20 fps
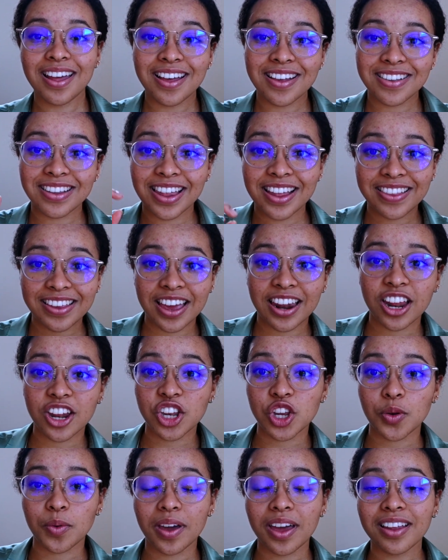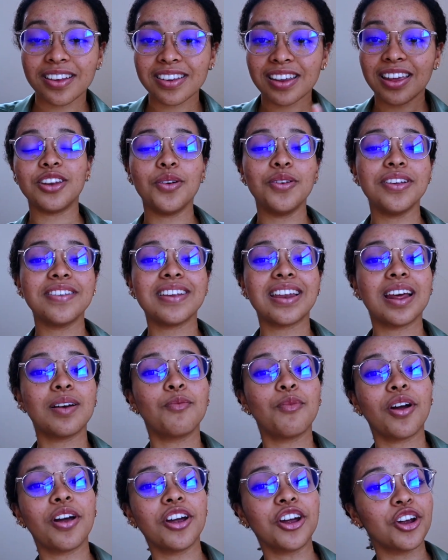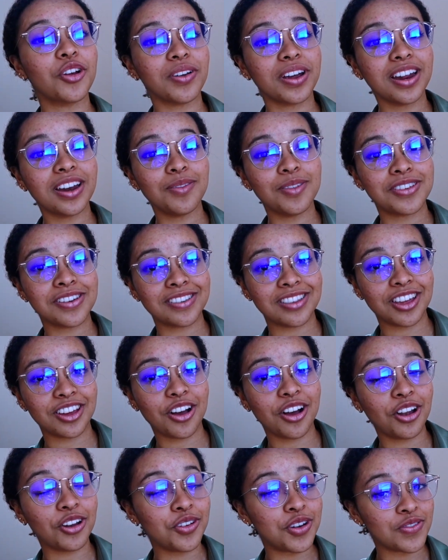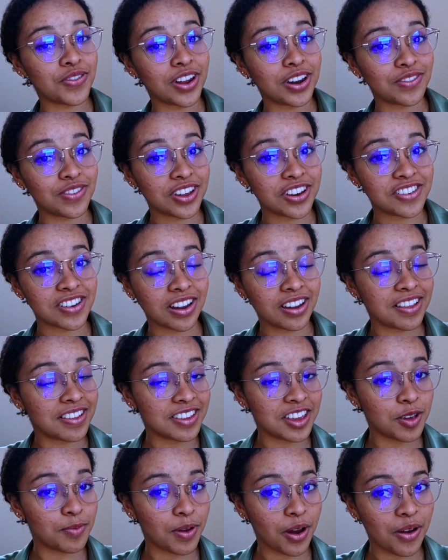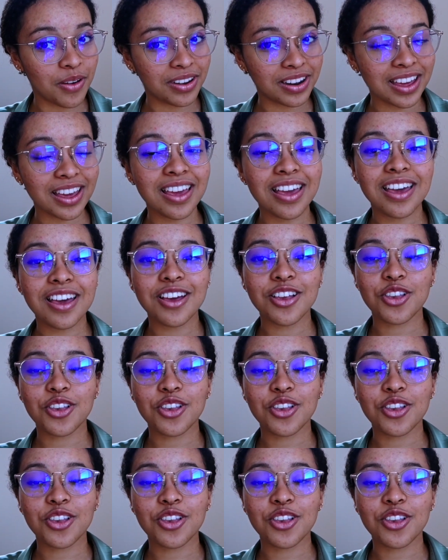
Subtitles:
So let's get into it. Notice that I'm wearing green, which is the color of envy and jealousy apparently,